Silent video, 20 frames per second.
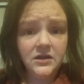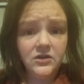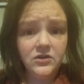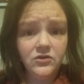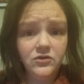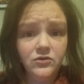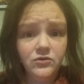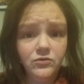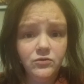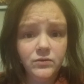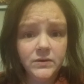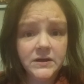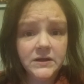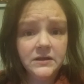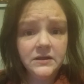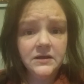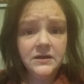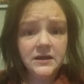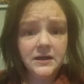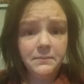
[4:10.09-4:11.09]
you're
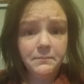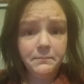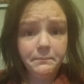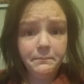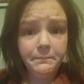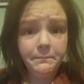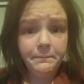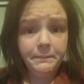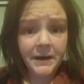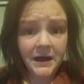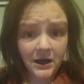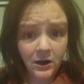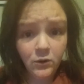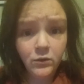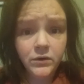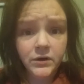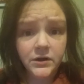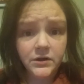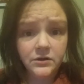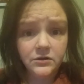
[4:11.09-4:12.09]
really
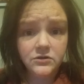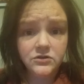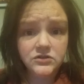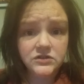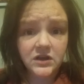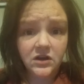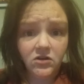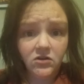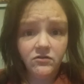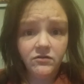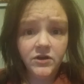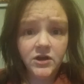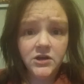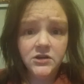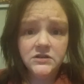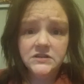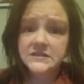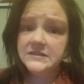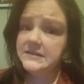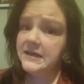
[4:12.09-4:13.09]
empowering yourself
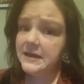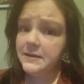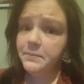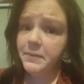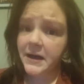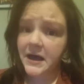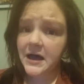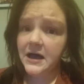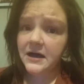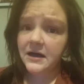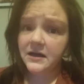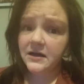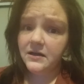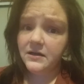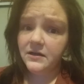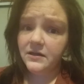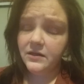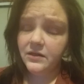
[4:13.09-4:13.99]
to take back